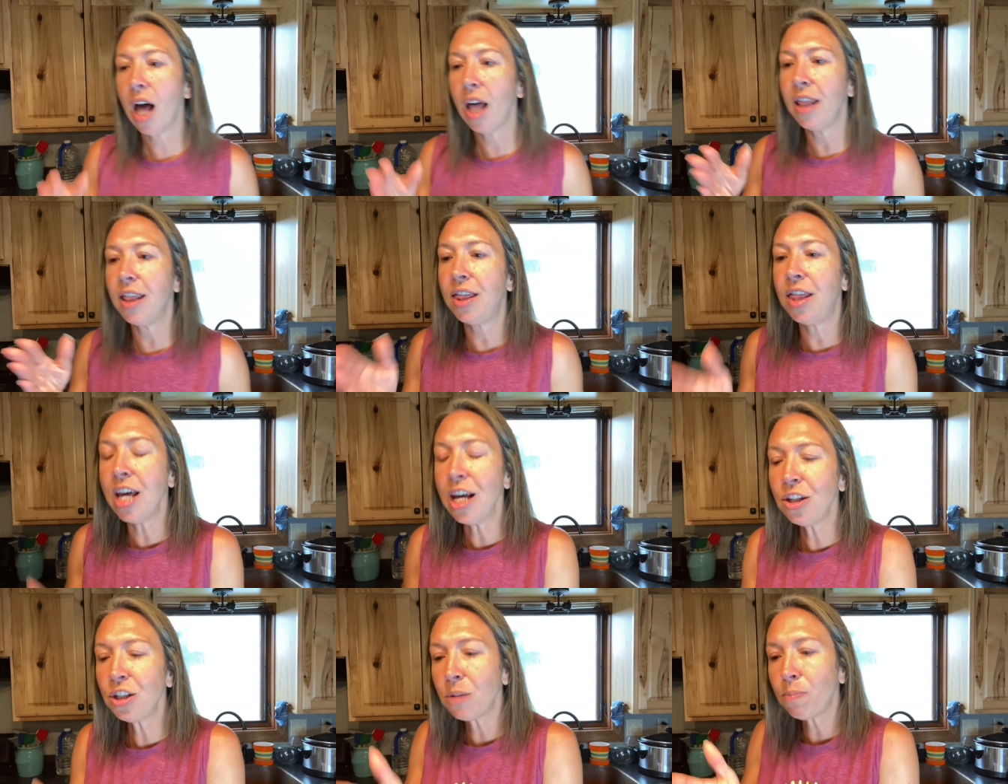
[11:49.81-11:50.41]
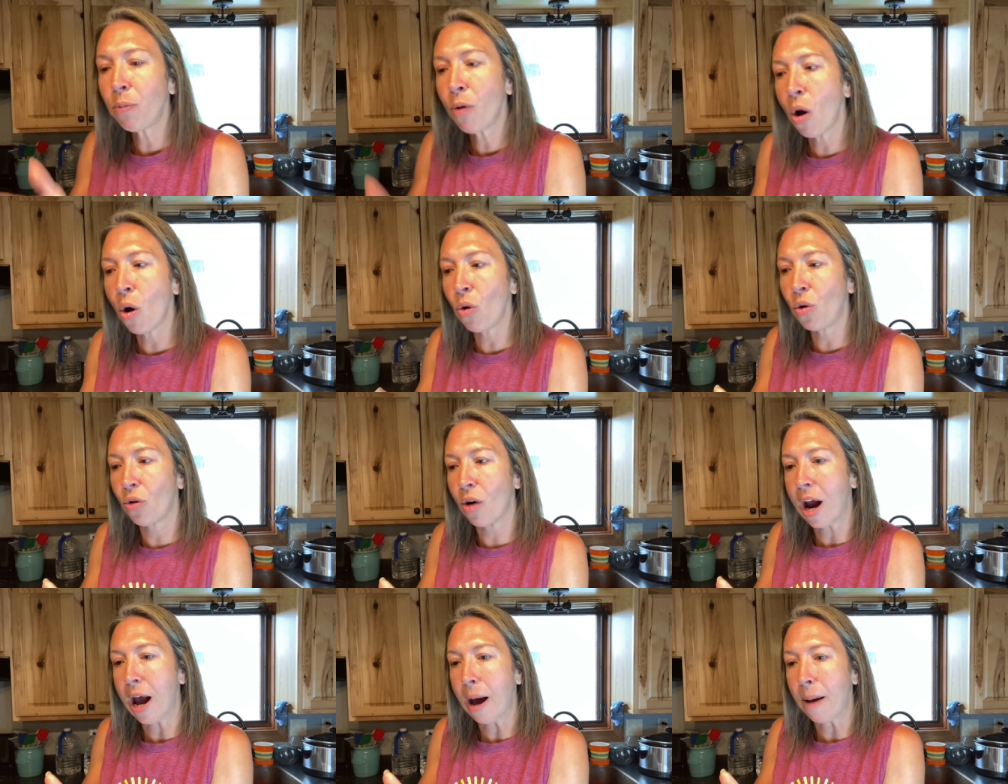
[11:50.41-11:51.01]
this
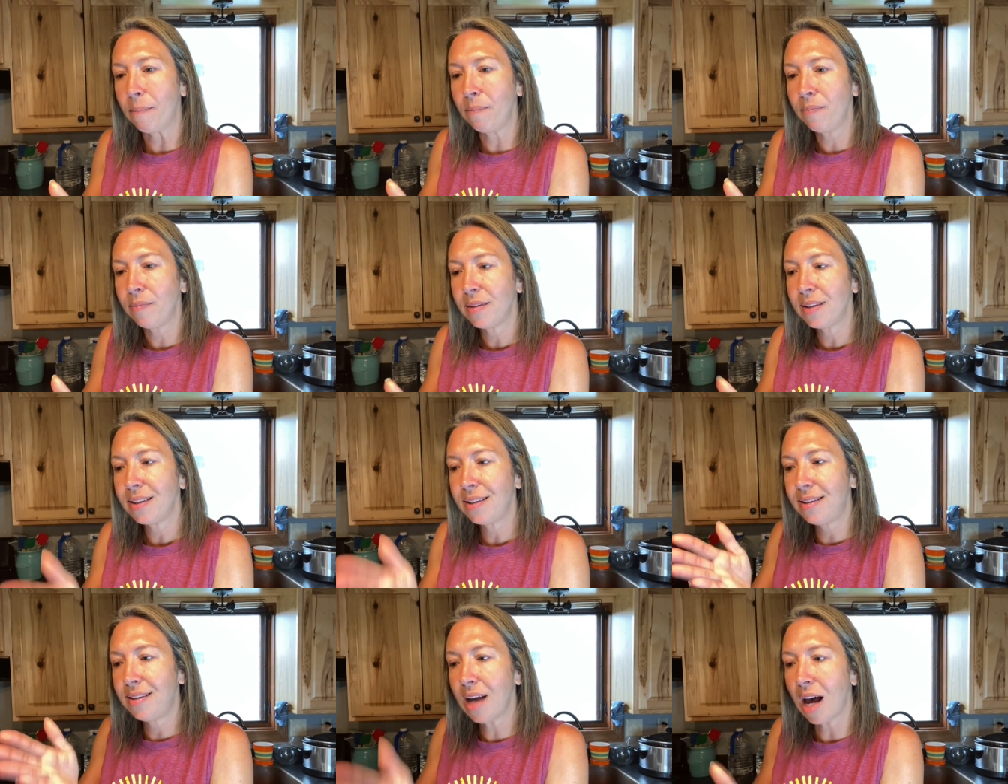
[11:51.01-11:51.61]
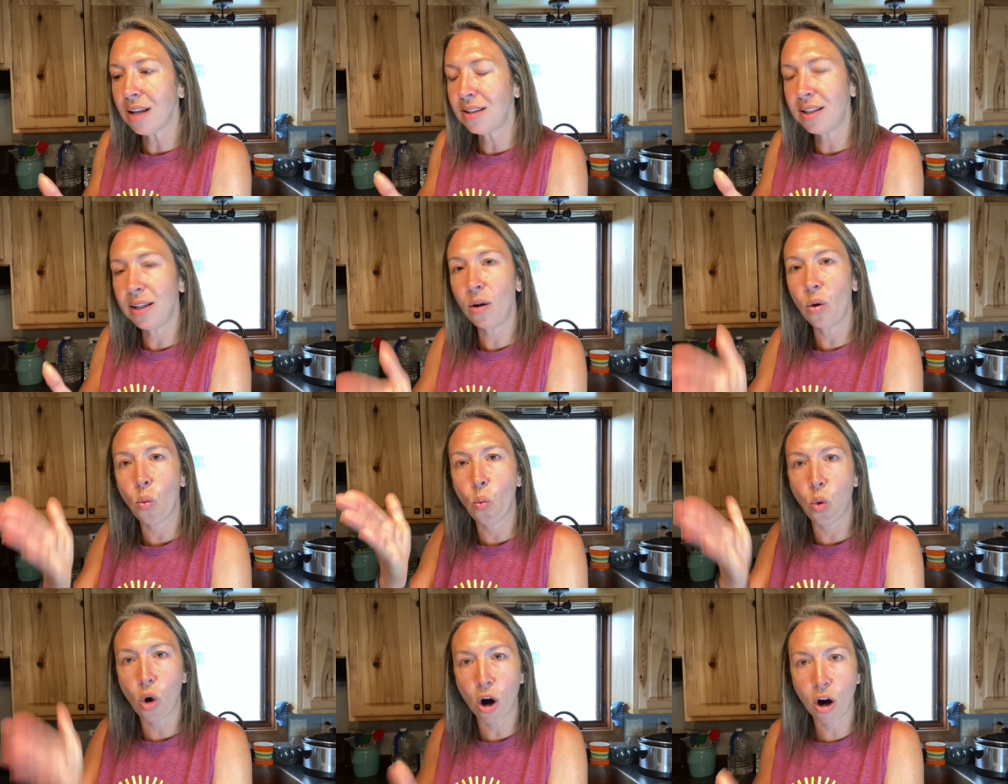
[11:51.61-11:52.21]
program
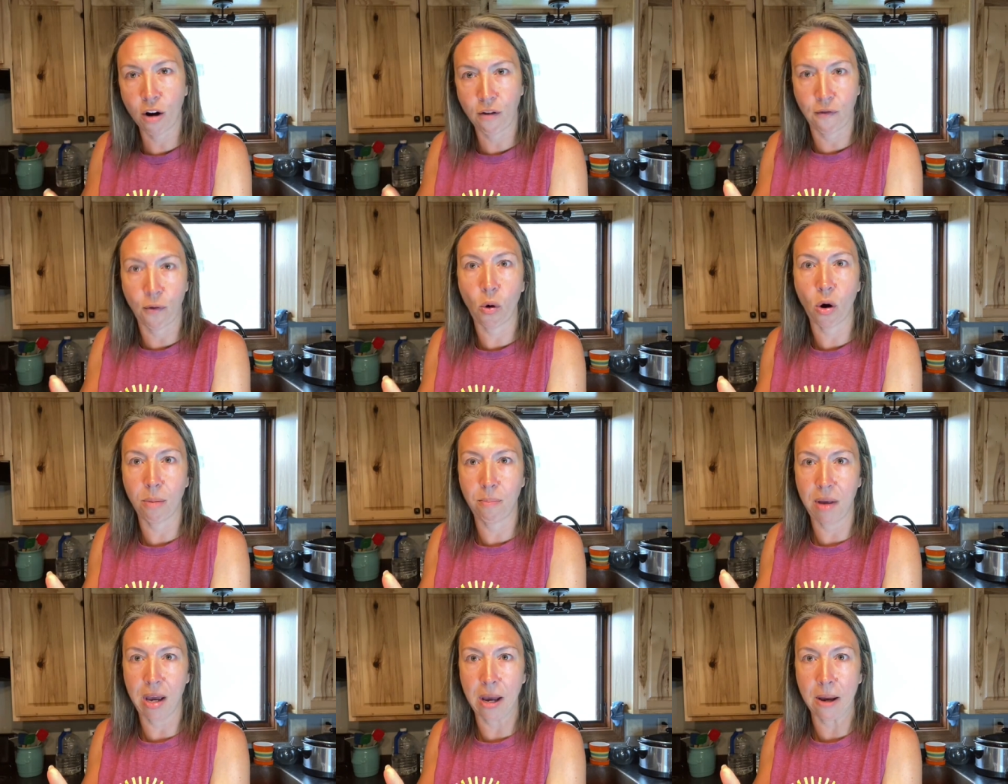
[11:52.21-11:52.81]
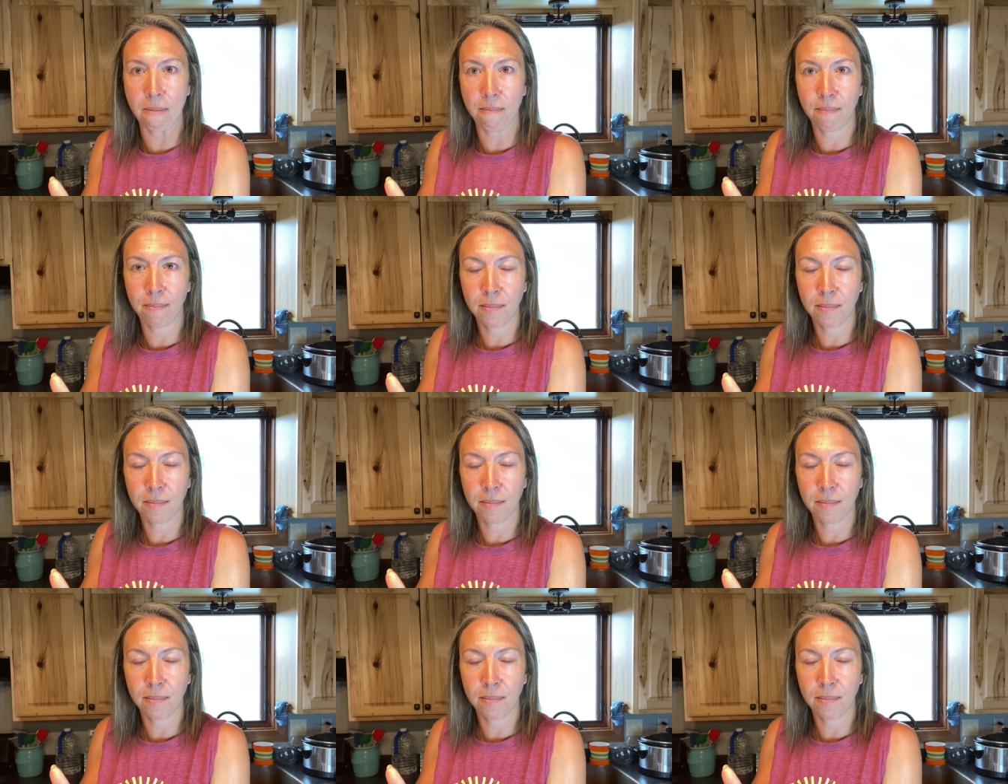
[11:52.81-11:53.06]
doesn't work for me